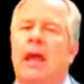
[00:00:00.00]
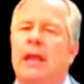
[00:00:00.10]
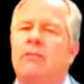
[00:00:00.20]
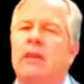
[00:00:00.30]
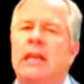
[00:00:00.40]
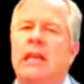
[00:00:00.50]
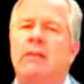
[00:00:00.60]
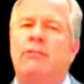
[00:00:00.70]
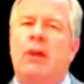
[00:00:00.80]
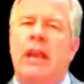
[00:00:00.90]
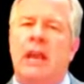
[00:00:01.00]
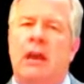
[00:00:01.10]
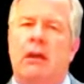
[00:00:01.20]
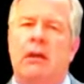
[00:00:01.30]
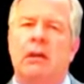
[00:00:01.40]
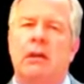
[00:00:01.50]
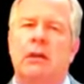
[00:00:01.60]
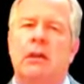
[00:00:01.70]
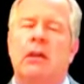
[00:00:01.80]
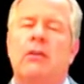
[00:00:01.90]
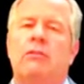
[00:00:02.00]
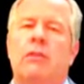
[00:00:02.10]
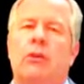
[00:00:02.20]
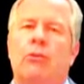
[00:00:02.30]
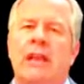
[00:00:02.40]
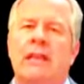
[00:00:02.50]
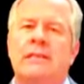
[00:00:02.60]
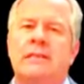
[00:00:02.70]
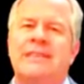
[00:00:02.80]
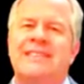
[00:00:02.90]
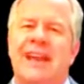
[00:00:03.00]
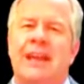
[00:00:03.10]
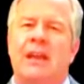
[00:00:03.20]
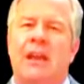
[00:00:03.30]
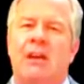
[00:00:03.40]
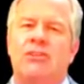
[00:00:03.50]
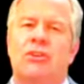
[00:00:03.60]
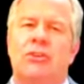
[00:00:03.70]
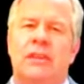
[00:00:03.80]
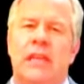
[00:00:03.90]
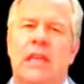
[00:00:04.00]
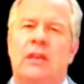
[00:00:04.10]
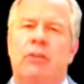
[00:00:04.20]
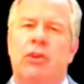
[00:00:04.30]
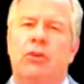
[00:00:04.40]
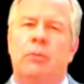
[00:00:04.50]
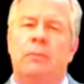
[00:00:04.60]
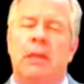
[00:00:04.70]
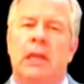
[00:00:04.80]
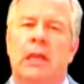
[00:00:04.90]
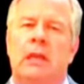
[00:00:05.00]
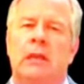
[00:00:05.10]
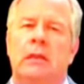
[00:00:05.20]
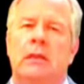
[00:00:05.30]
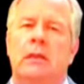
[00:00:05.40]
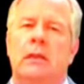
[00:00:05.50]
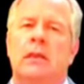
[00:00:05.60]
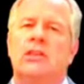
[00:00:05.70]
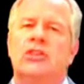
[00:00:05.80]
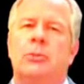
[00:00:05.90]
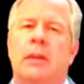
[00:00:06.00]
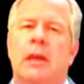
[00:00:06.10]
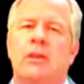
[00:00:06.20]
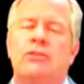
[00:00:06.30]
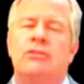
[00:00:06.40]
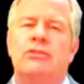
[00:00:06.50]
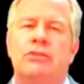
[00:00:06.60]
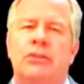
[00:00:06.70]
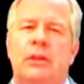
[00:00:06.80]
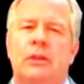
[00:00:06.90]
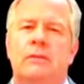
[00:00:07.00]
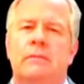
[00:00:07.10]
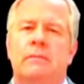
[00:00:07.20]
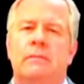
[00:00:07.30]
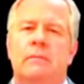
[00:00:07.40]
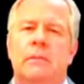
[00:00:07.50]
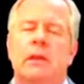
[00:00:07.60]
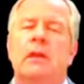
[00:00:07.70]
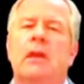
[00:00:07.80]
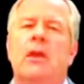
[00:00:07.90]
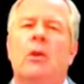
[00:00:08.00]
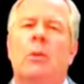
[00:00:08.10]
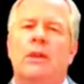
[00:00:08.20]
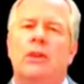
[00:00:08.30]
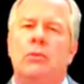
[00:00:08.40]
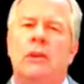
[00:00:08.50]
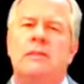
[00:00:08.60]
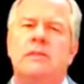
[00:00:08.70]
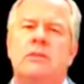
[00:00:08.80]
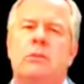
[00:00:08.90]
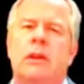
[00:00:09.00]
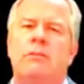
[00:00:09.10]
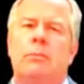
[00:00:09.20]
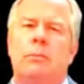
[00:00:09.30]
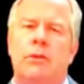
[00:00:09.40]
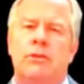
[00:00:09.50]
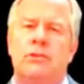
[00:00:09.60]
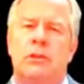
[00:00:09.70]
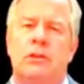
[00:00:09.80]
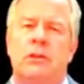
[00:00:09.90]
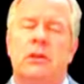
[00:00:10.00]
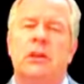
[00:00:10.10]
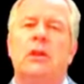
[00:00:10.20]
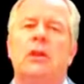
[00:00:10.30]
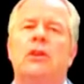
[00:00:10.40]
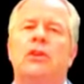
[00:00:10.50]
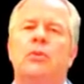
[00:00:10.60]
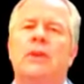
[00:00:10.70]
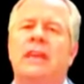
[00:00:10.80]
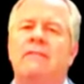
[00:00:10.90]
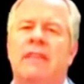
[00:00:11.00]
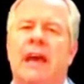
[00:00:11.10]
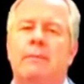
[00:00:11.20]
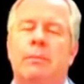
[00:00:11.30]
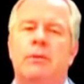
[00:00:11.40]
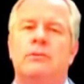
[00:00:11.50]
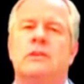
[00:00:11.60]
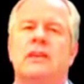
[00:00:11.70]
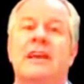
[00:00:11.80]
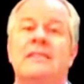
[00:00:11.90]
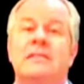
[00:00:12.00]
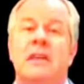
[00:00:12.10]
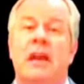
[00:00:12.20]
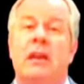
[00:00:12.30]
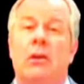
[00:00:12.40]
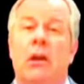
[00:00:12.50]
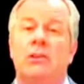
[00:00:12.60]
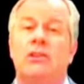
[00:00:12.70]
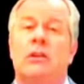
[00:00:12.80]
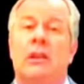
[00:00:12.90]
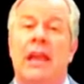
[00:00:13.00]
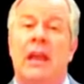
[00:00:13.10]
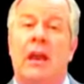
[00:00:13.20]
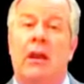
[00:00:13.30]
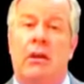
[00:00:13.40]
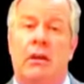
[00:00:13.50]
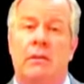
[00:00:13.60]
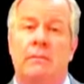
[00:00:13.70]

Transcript: Like the need for air, the greatest psychological need of a human being is to be understood. When you listen to another person, you give that person psychological air.